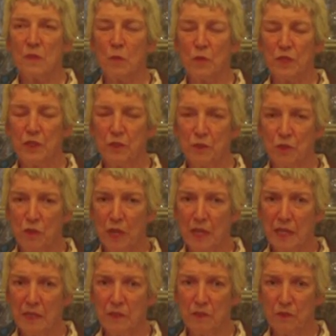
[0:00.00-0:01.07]
what you're
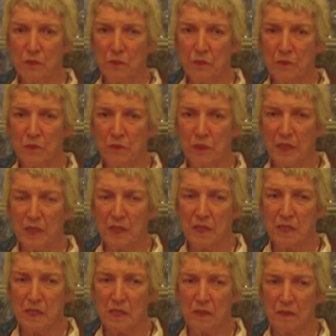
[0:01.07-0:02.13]
trying to do
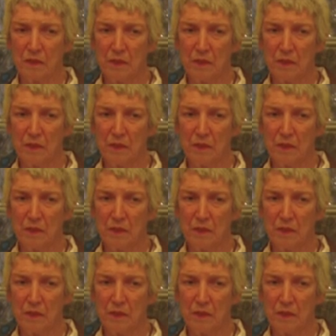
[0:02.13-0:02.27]
is,